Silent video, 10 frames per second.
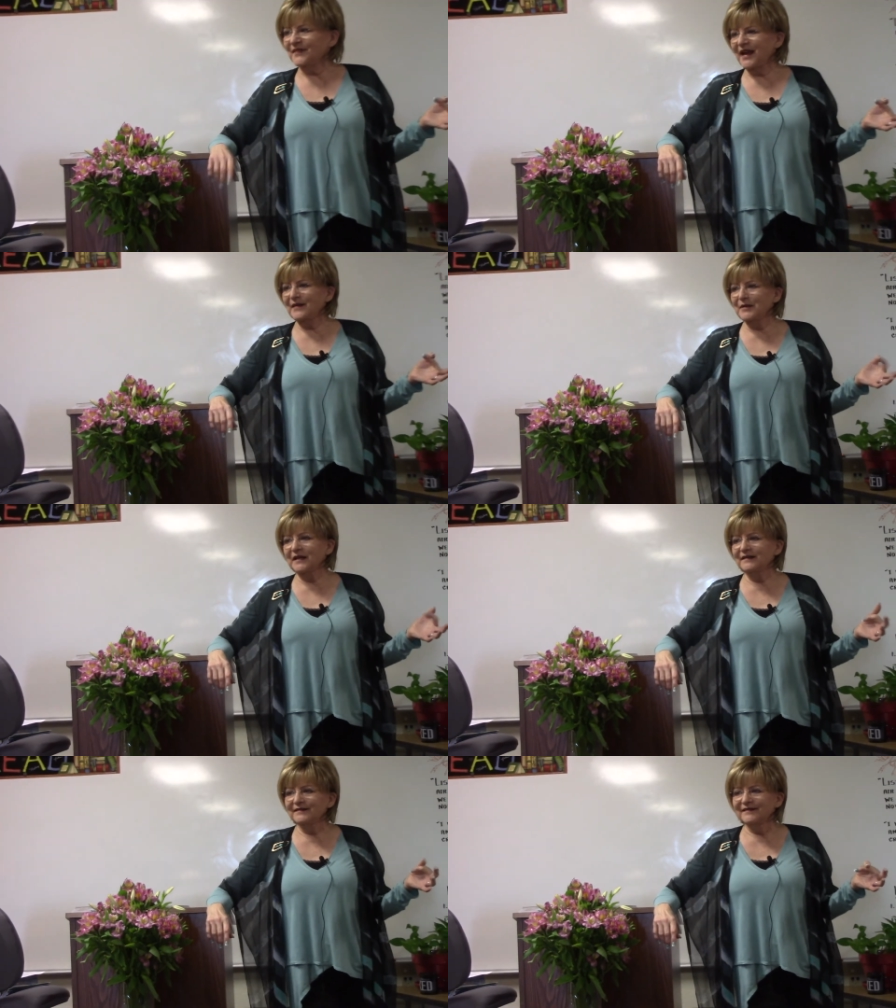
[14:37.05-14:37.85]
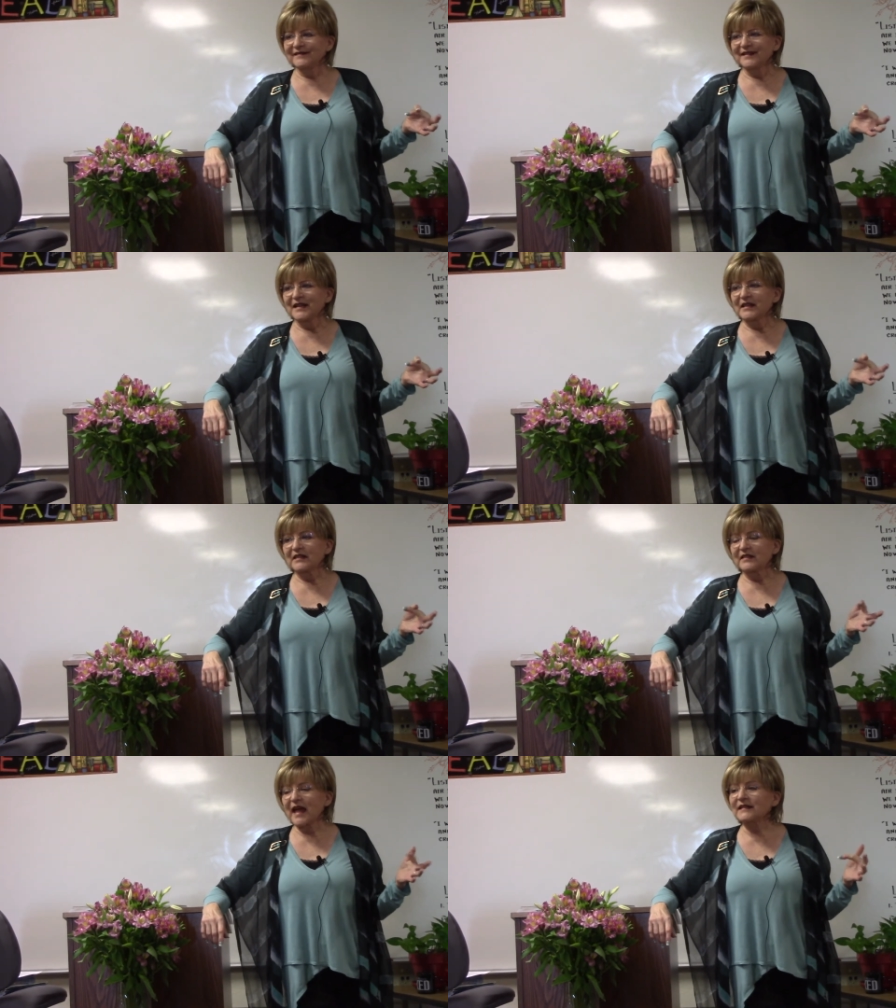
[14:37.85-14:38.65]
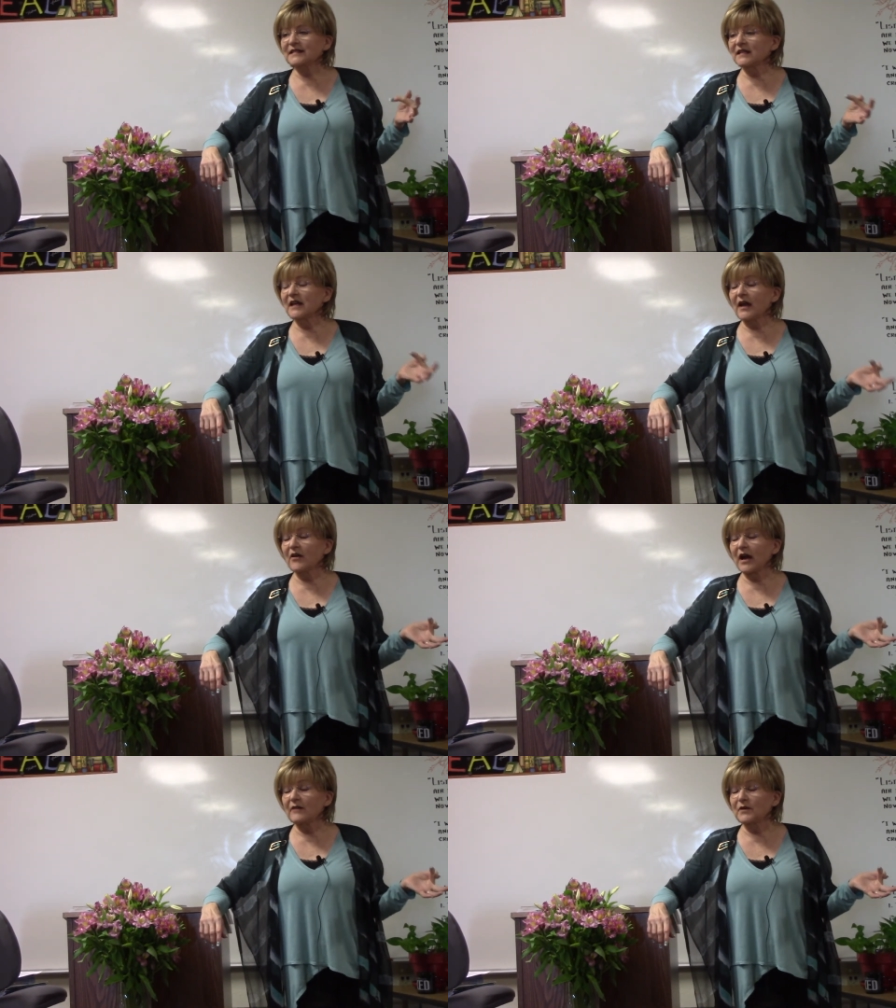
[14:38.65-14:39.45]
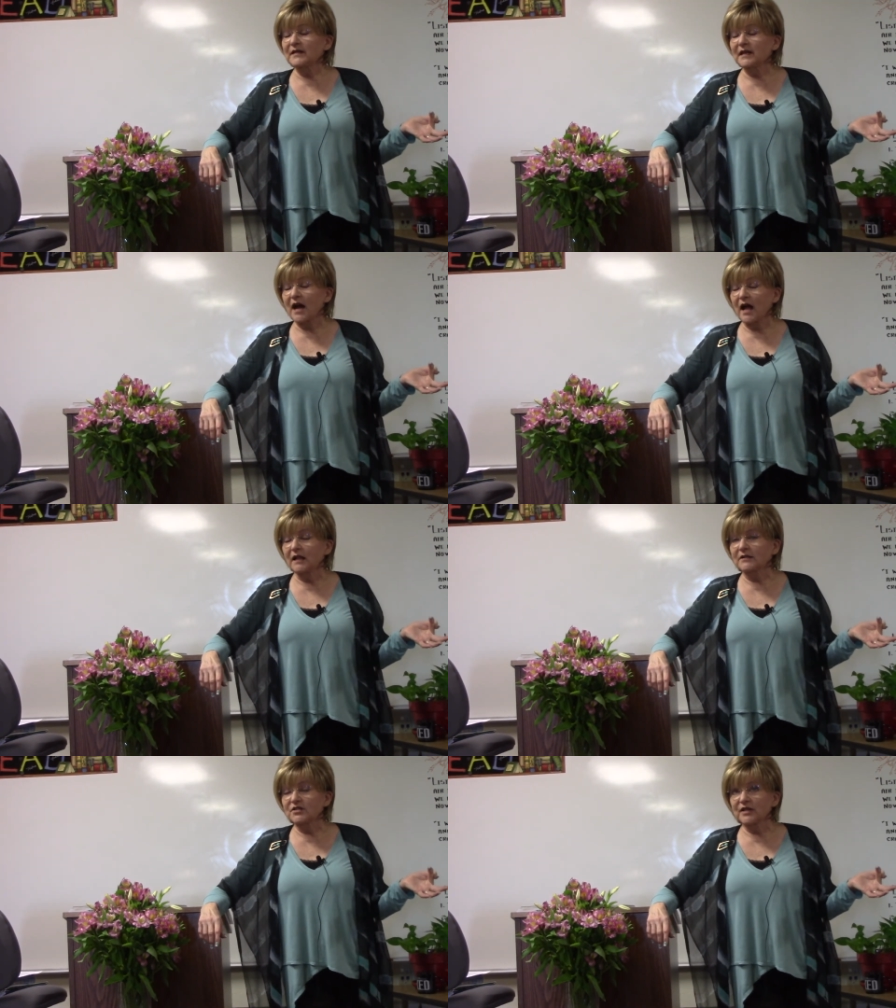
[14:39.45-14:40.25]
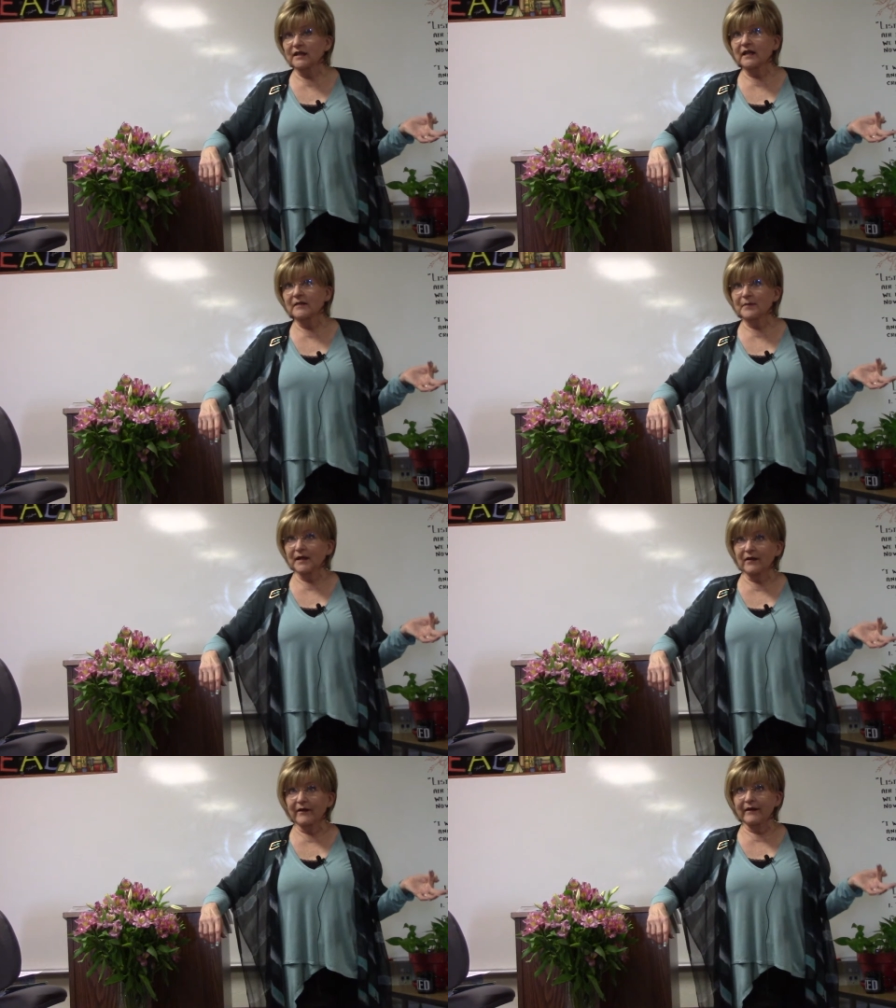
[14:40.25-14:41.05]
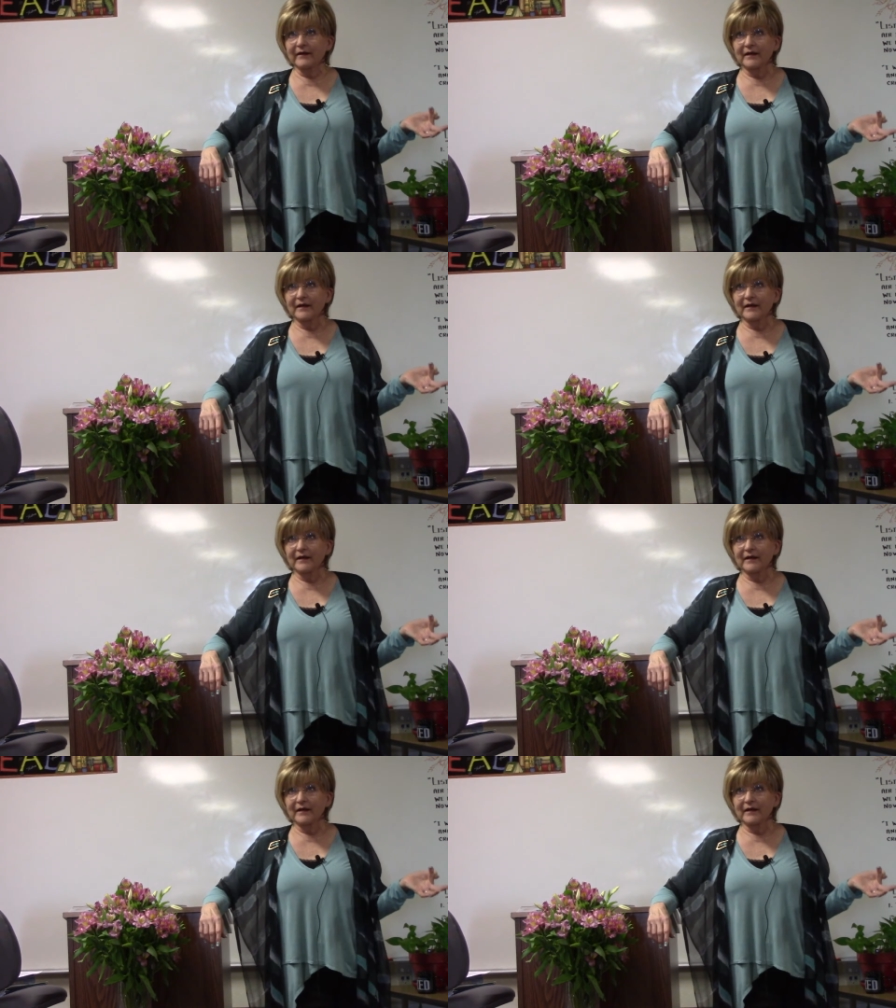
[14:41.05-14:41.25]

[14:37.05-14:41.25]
I mean, that's the era I went to college, in the hippie era.